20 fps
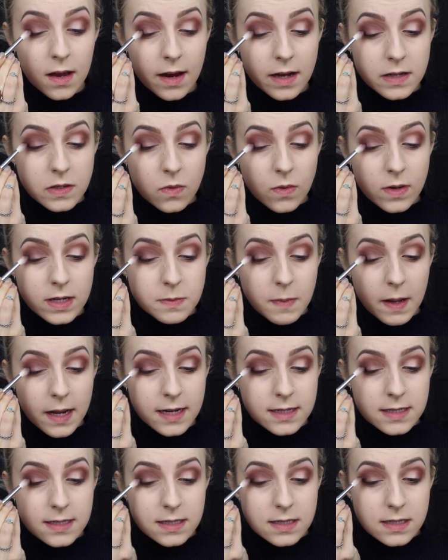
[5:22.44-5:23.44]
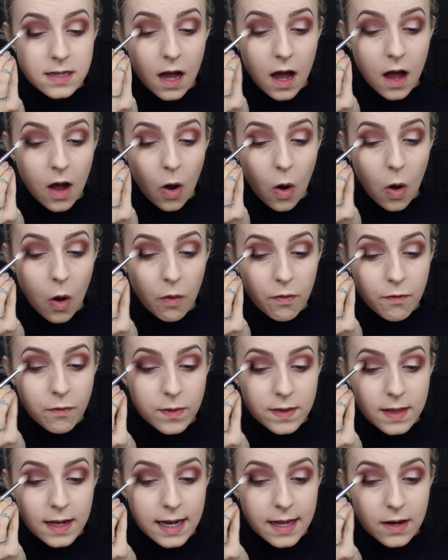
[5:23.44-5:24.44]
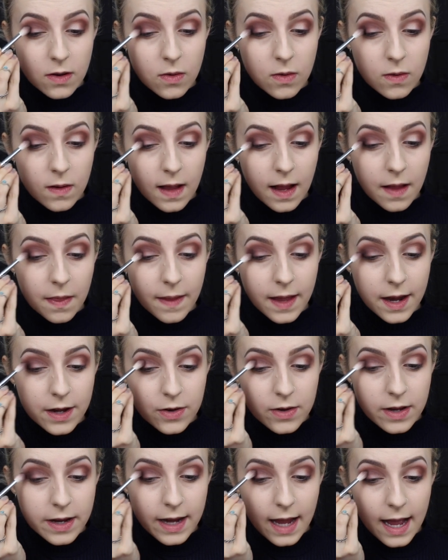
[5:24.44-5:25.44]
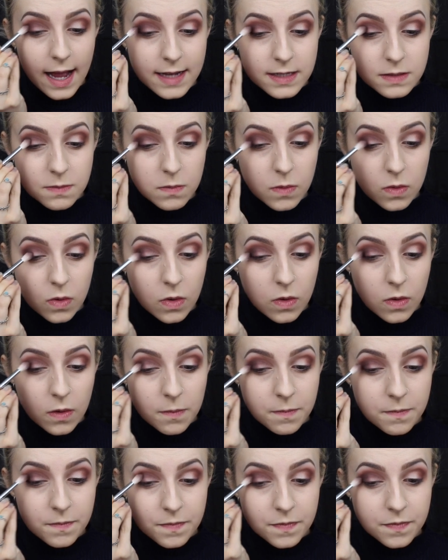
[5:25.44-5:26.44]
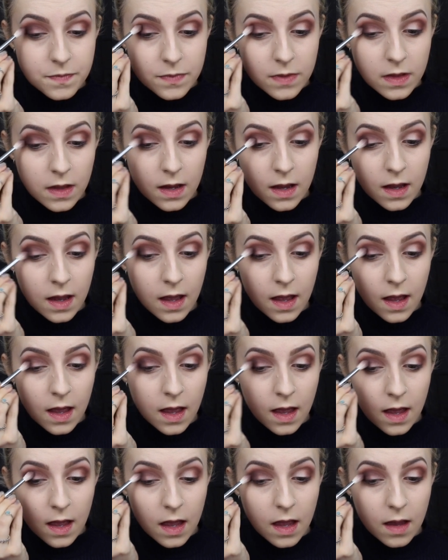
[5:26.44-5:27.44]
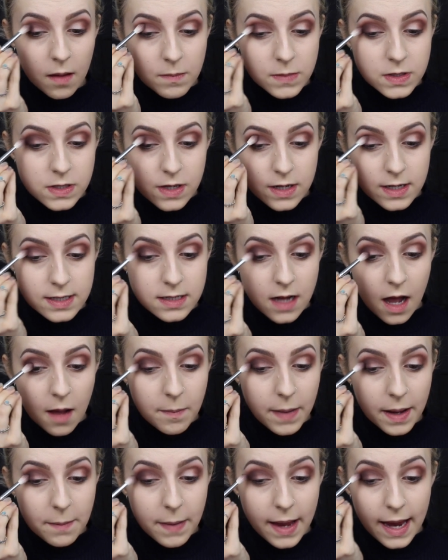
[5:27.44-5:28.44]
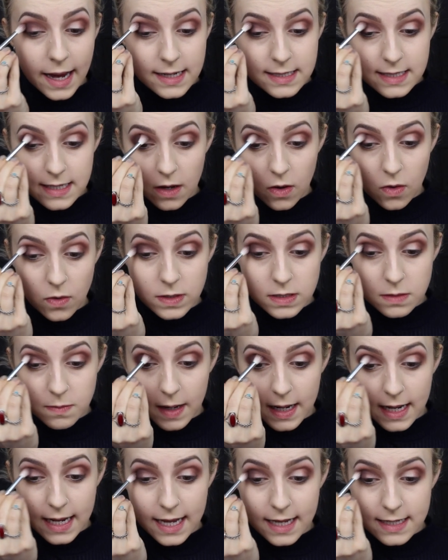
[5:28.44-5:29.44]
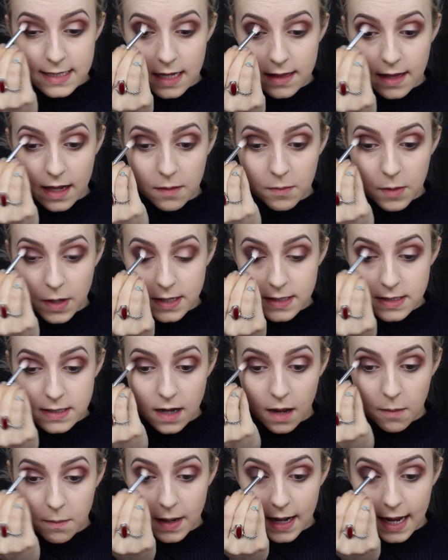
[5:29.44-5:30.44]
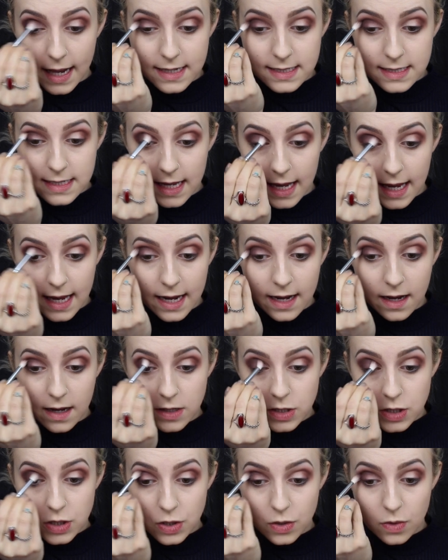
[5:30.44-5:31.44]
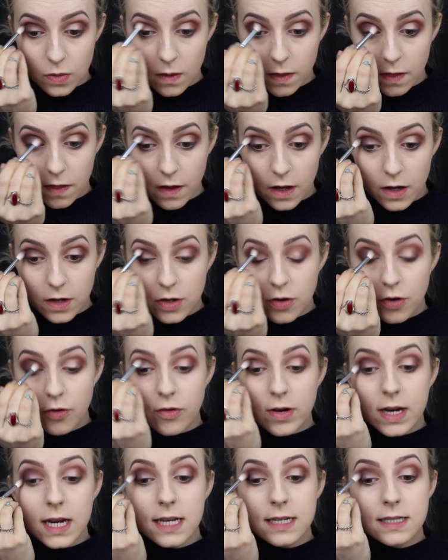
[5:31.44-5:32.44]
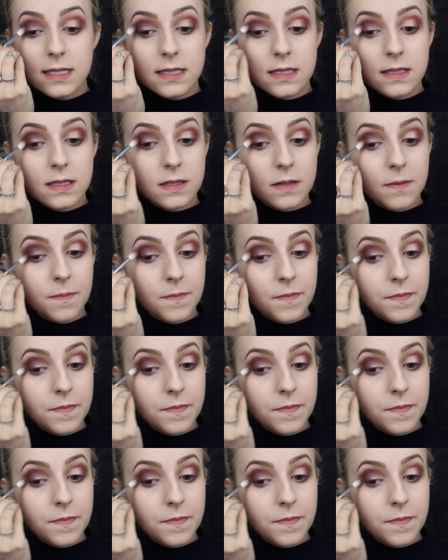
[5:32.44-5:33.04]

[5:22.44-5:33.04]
It's always better to start off with a little and then you can add more. I'm just going to start by painting it onto my lid, and then I'm going to start blending it into the crease.